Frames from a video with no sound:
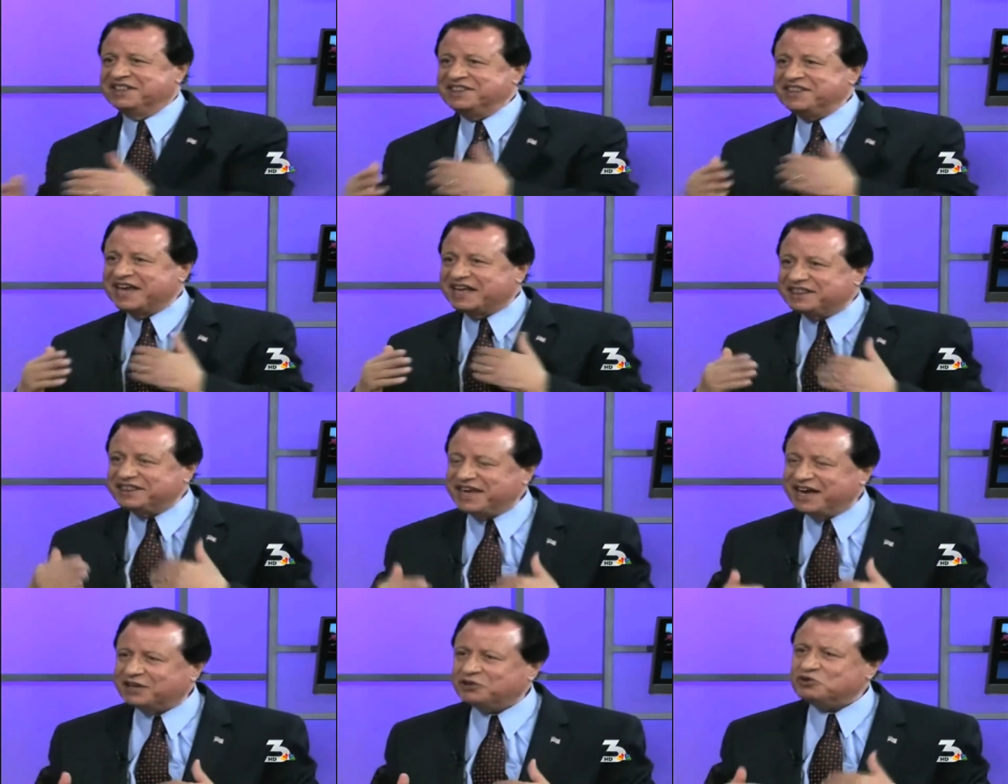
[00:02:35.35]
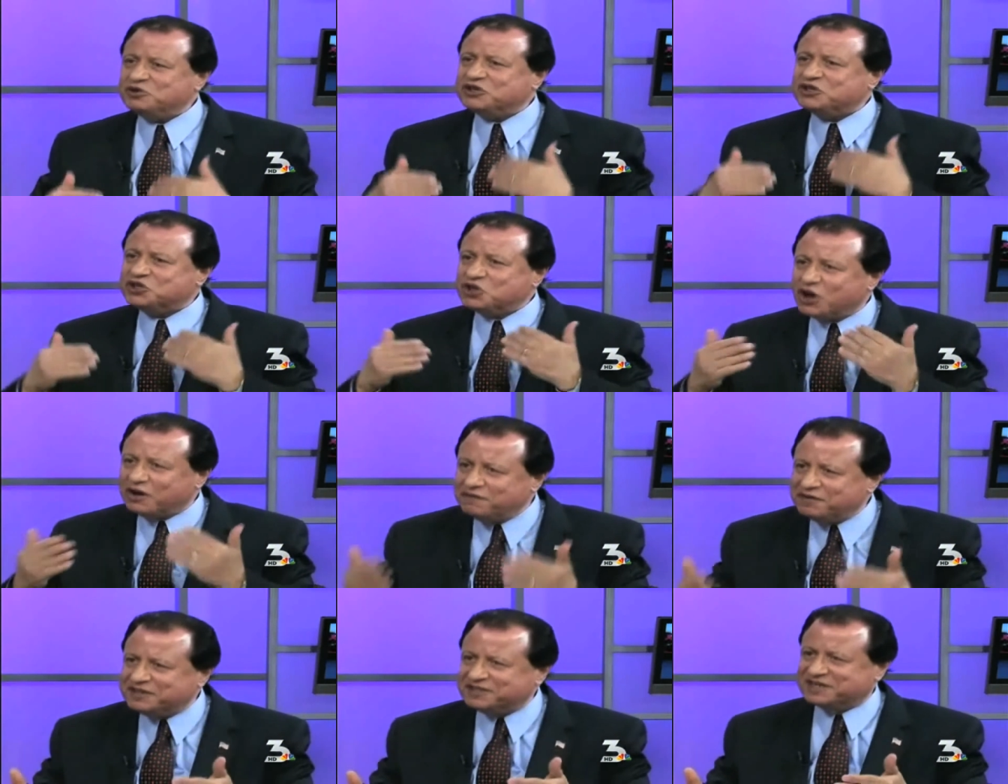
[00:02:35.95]
They are there to
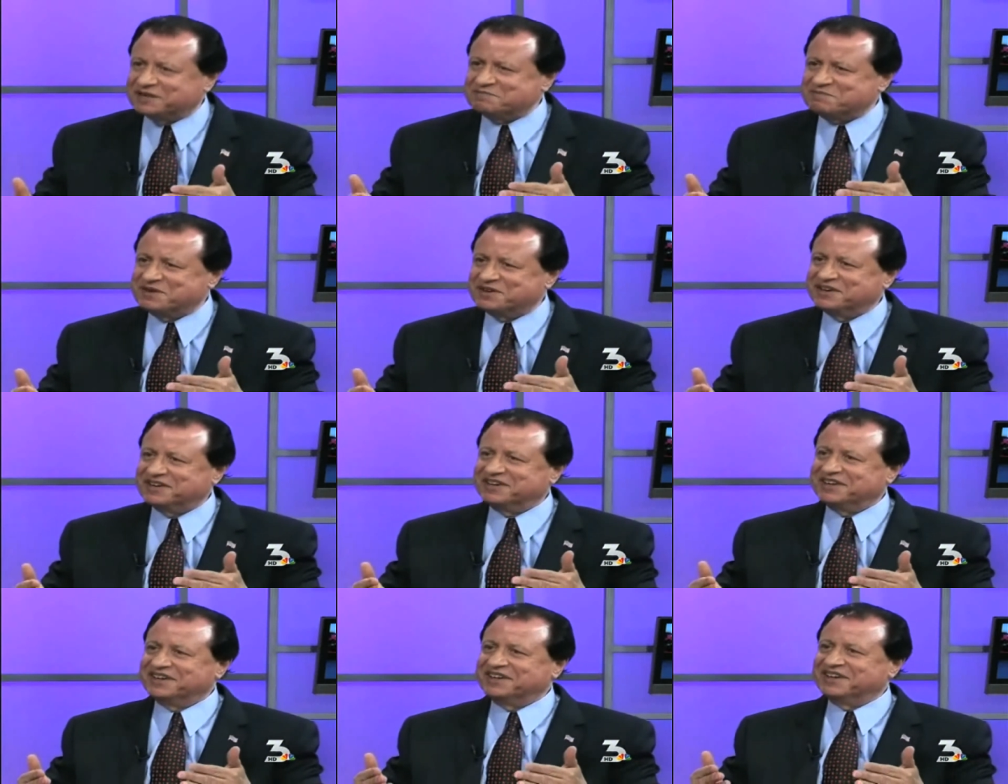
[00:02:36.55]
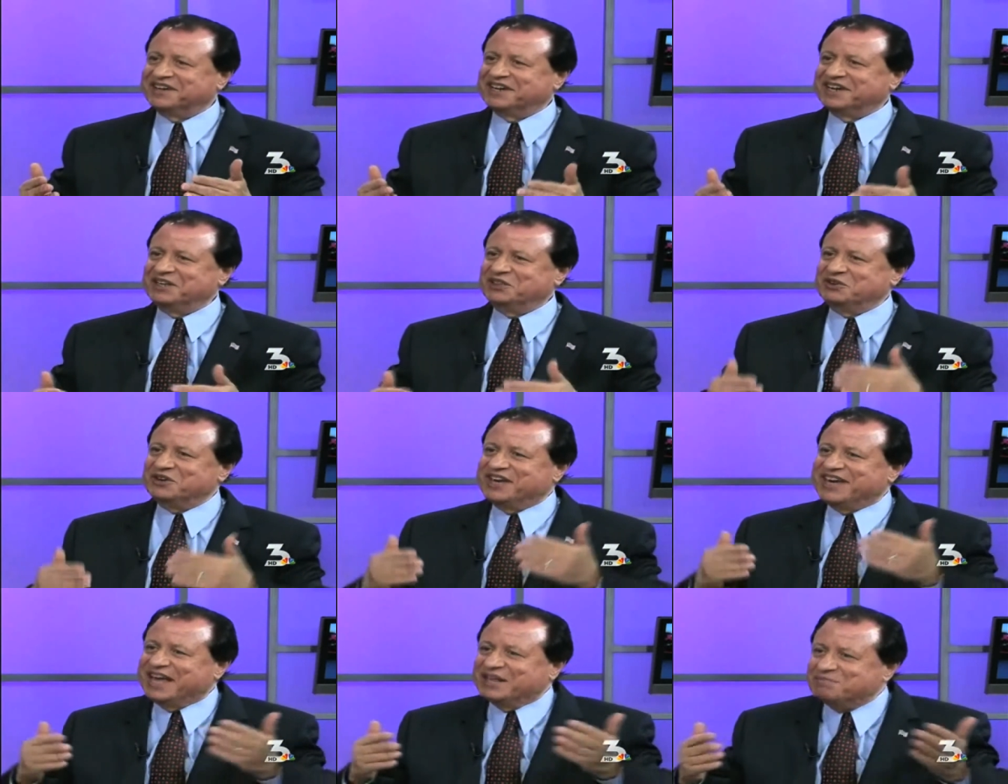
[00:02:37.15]
service them. You
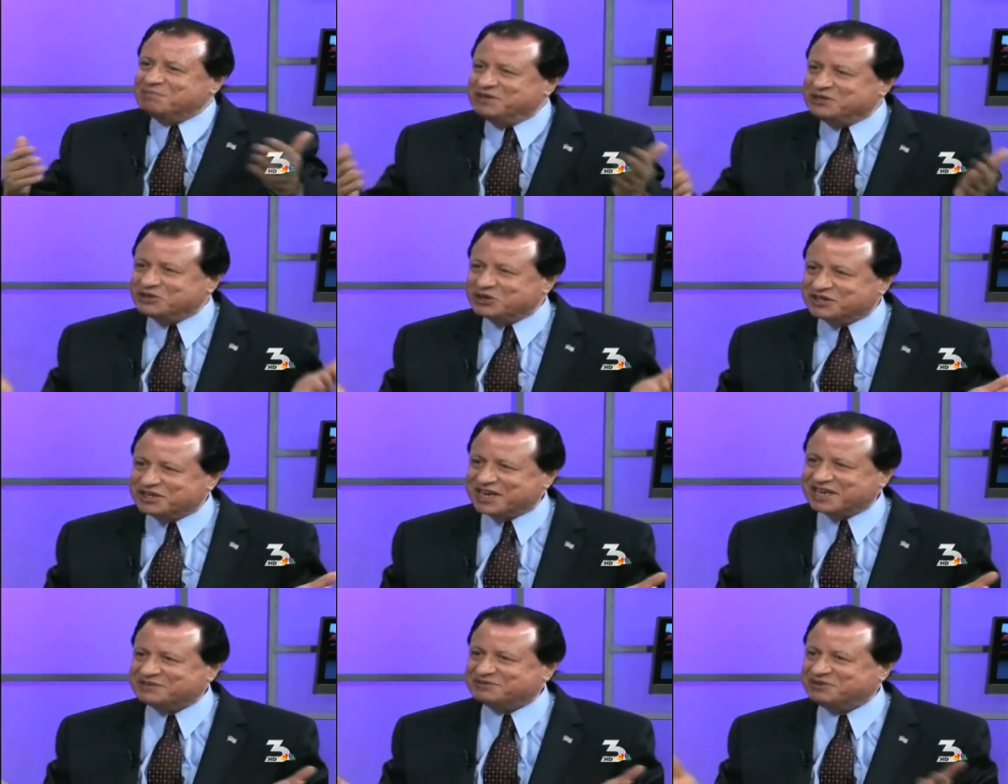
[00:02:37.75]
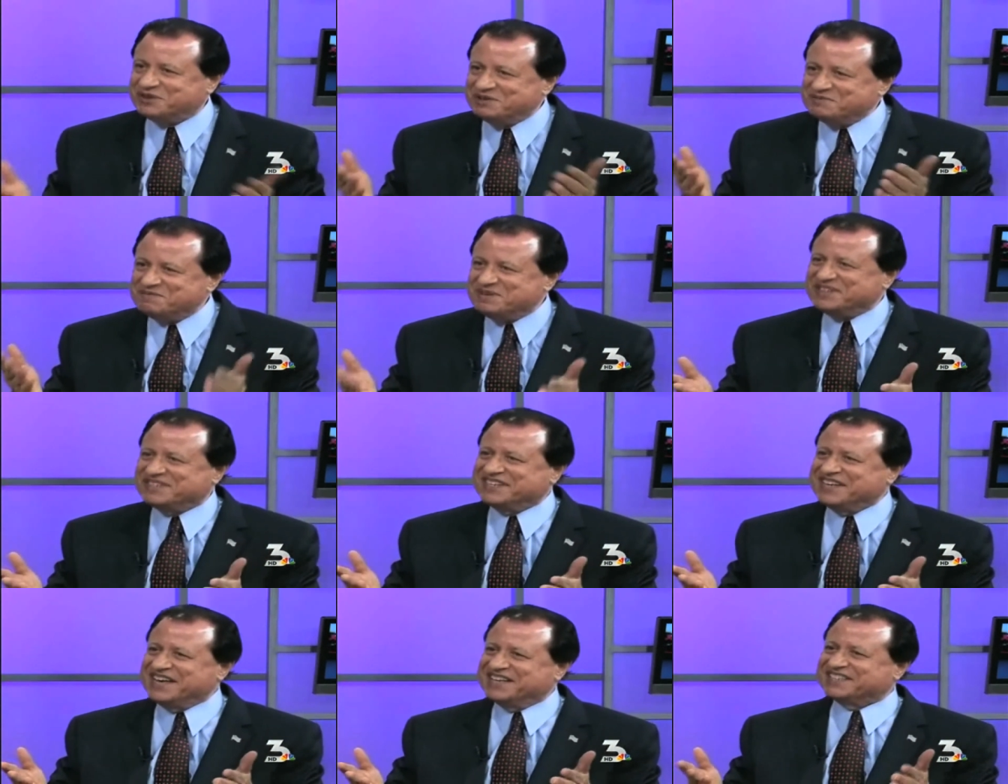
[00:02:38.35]
know, you can't be successful in
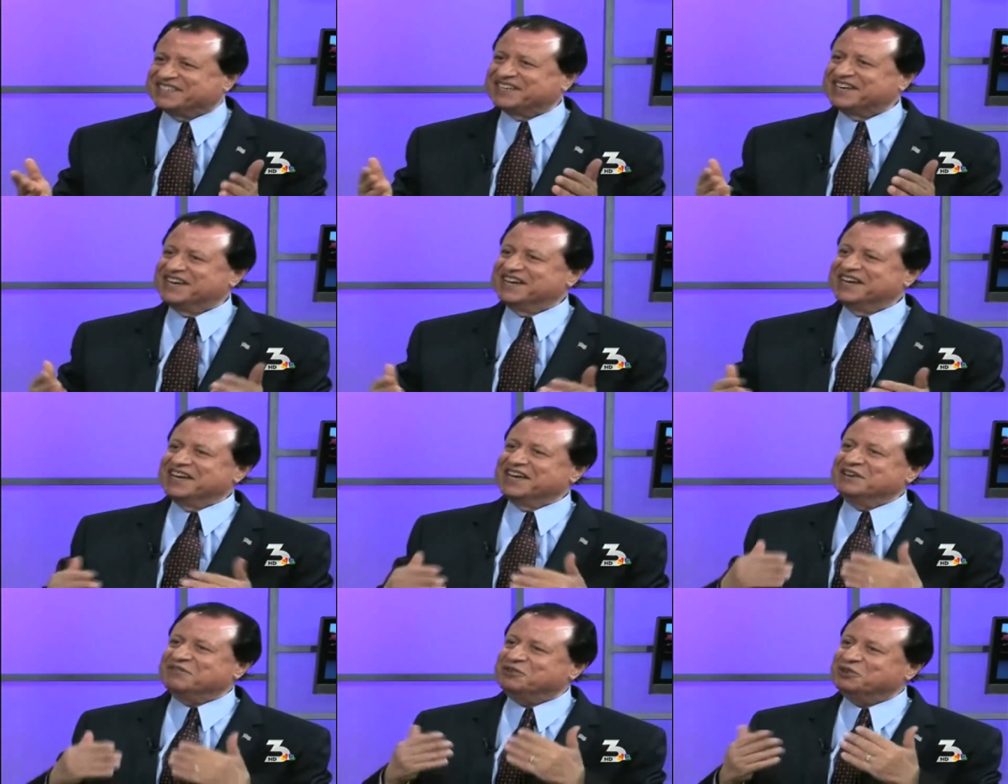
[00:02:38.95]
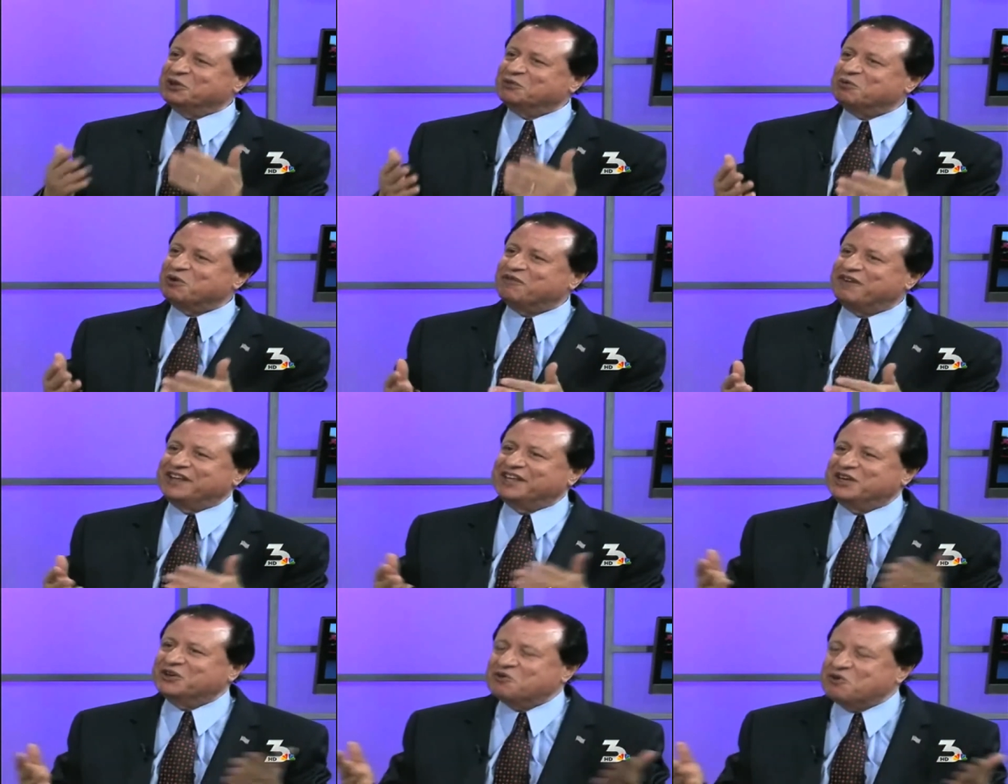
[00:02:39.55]
business if you don't
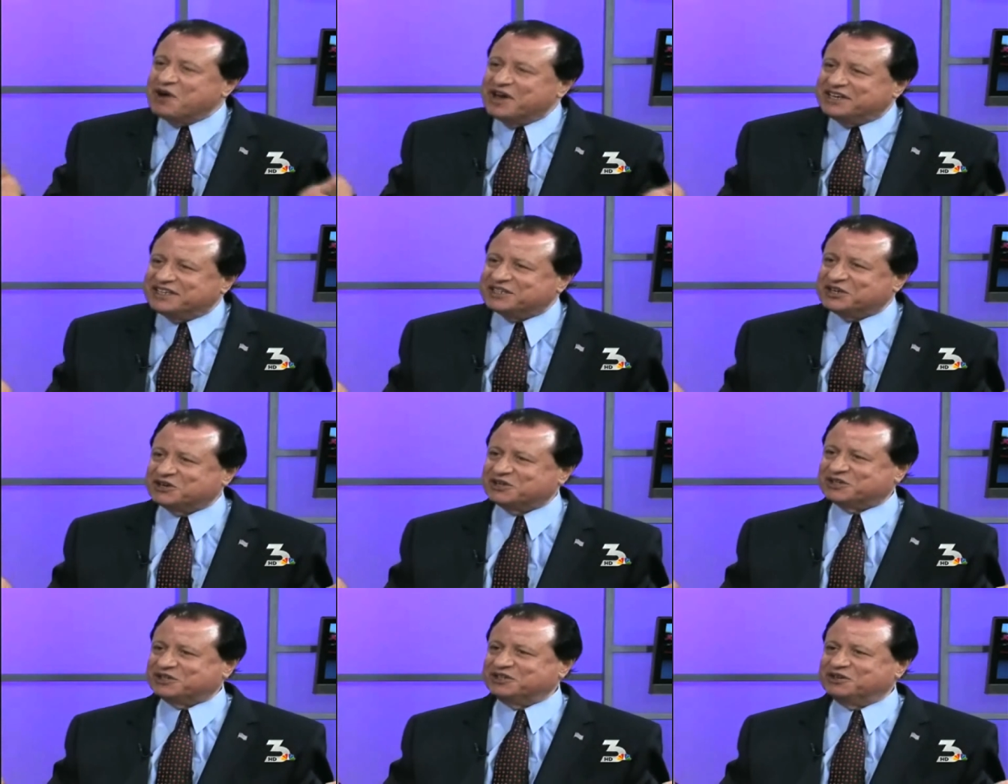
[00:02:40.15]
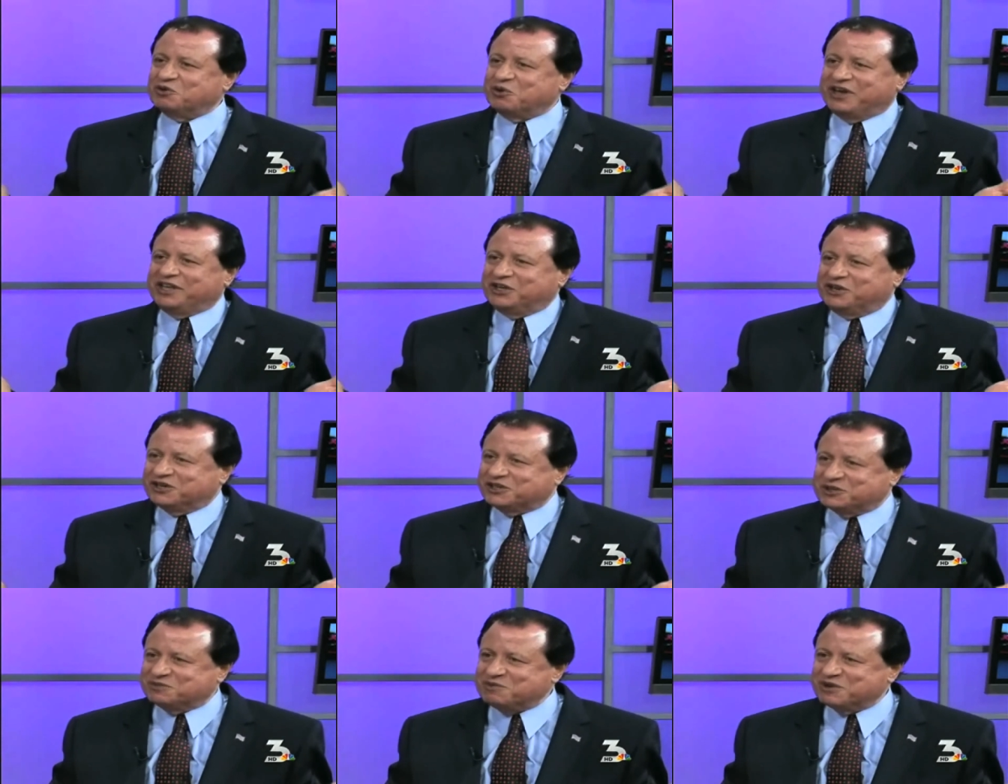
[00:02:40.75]
provide great
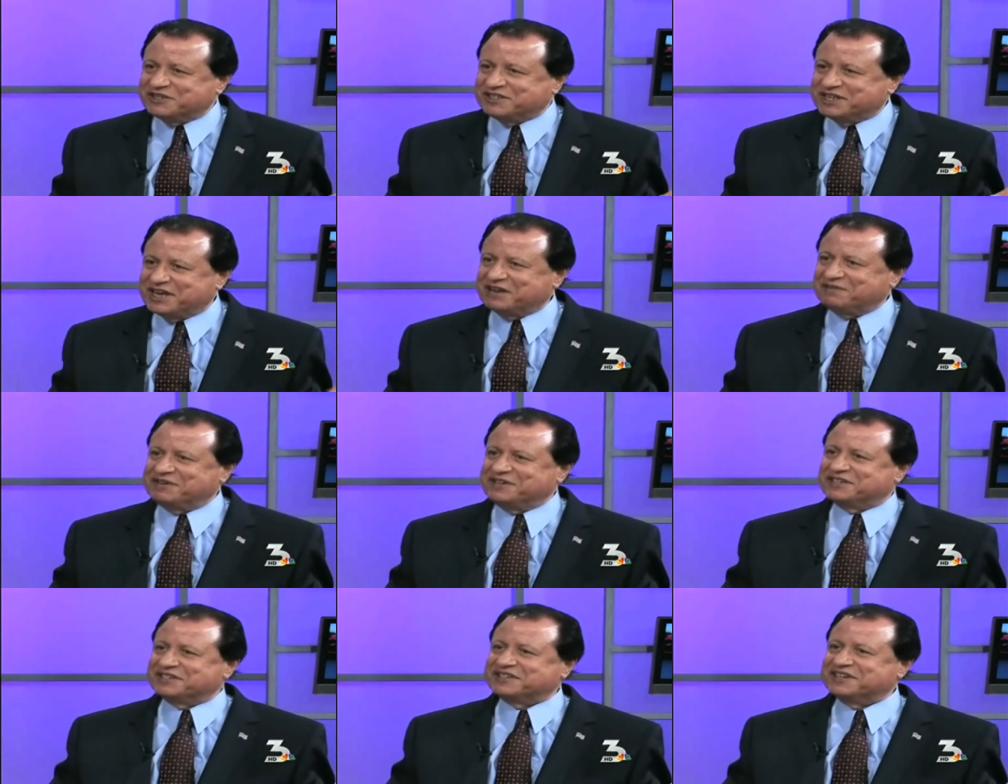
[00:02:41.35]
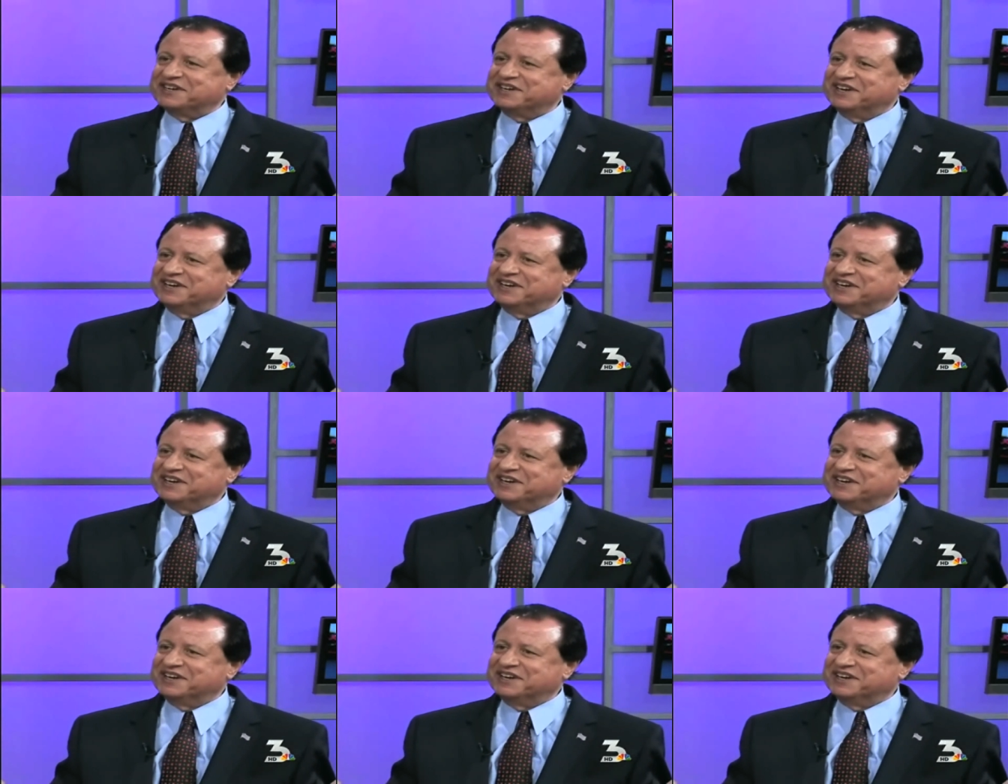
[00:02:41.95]
customer service.